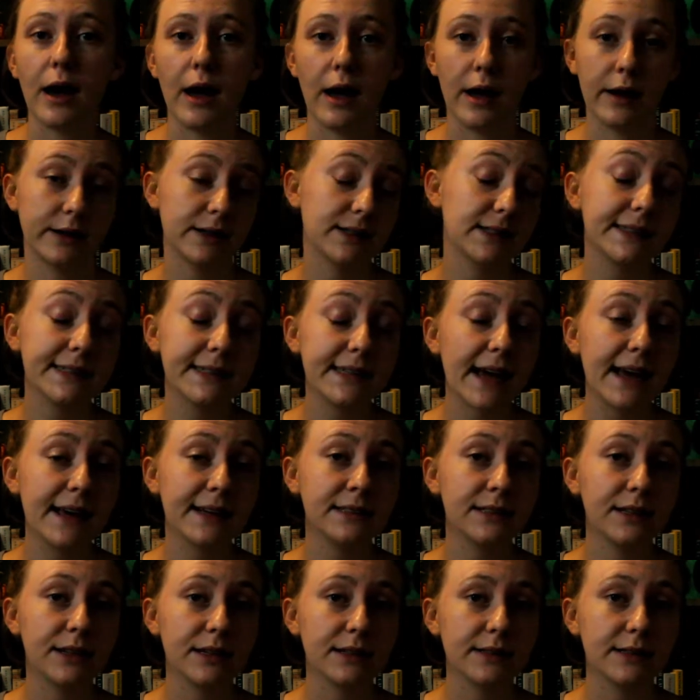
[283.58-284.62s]

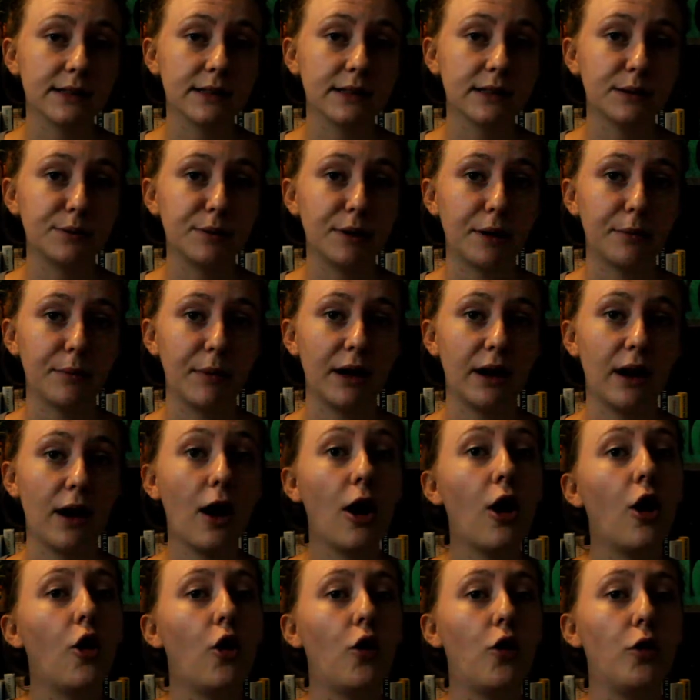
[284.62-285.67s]
extend this experiment at
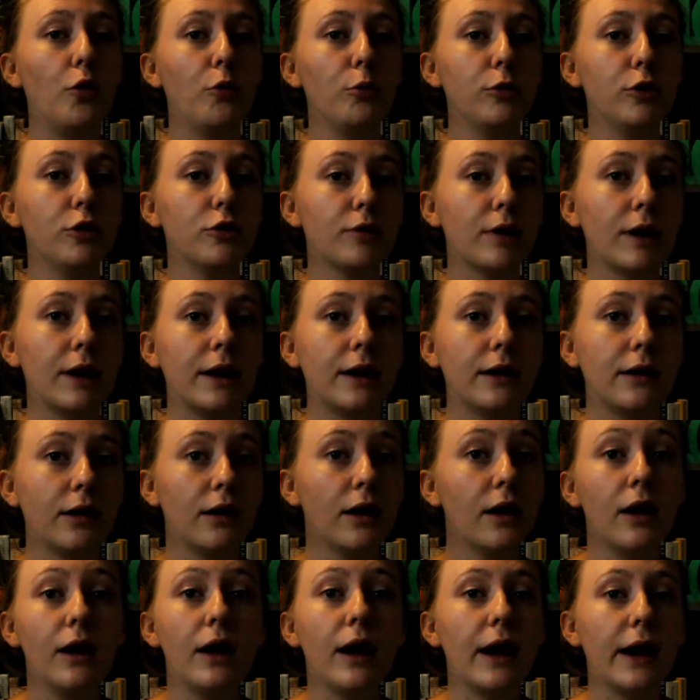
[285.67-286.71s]
home, you can
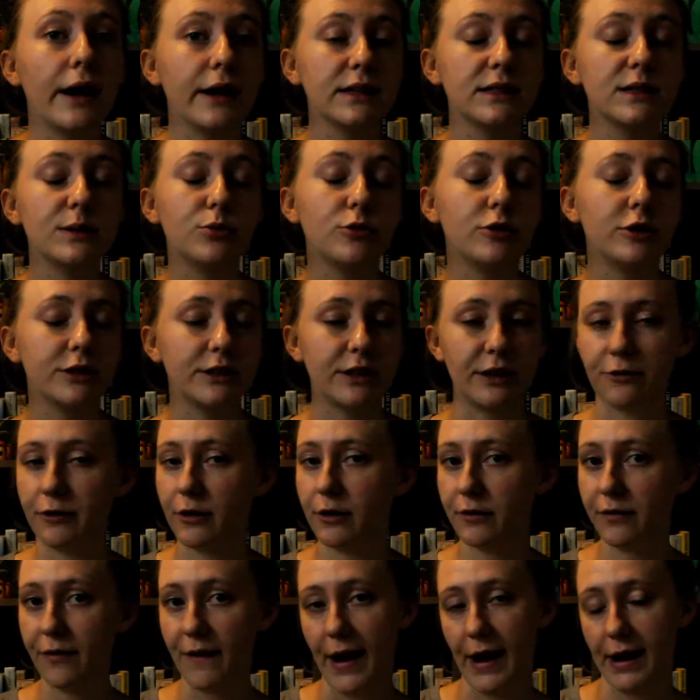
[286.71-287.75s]
explore
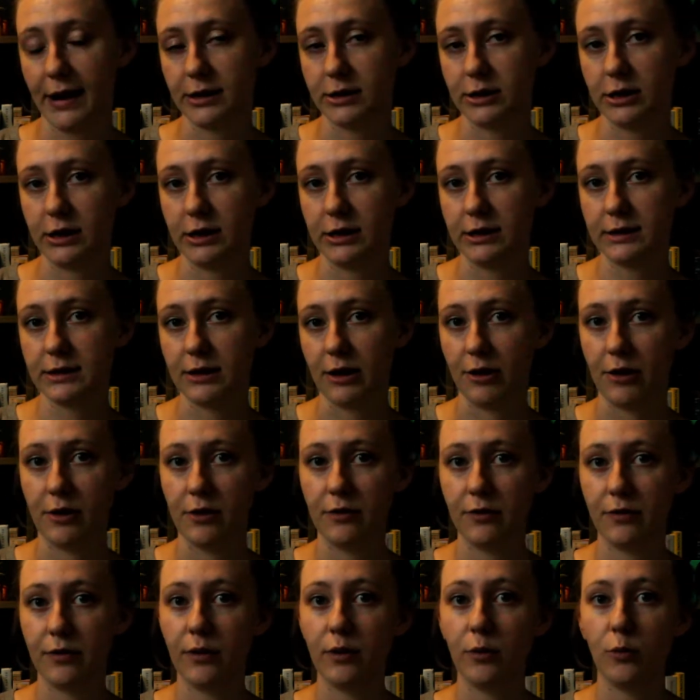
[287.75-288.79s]
different factors
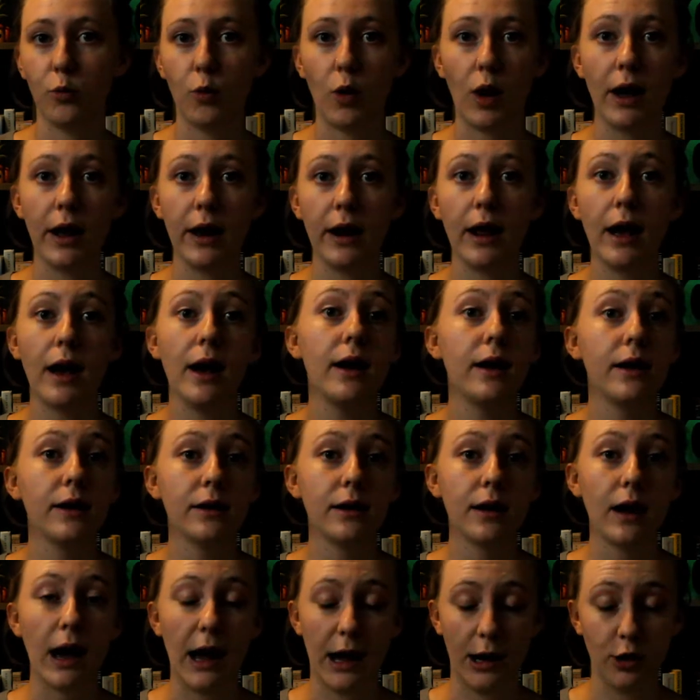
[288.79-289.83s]
of what
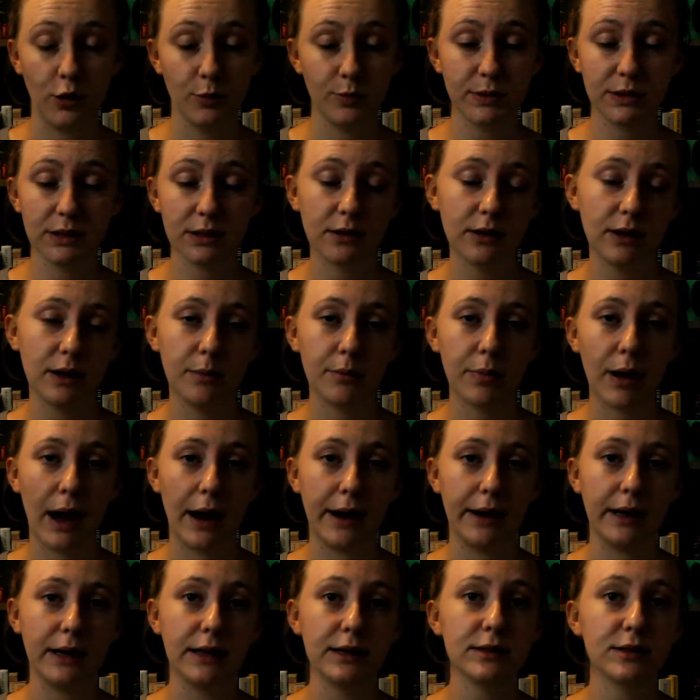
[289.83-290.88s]
helps clean
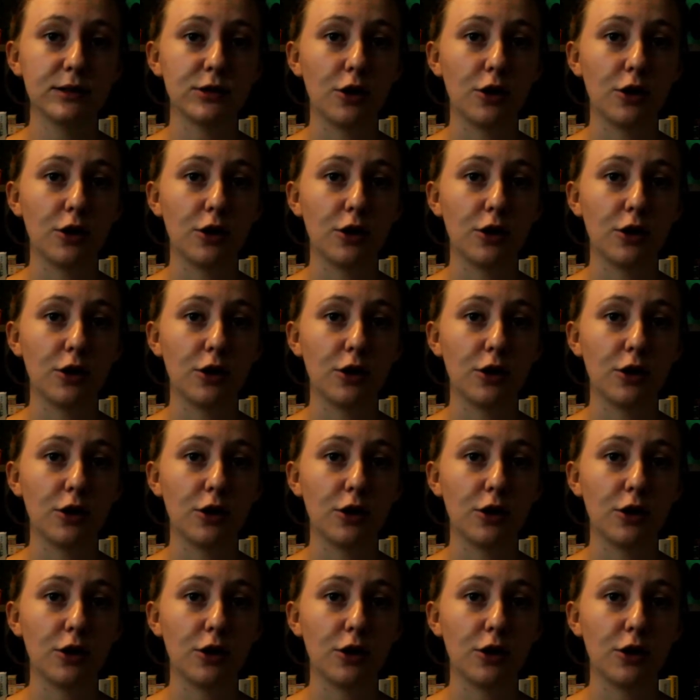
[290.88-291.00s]
pennies.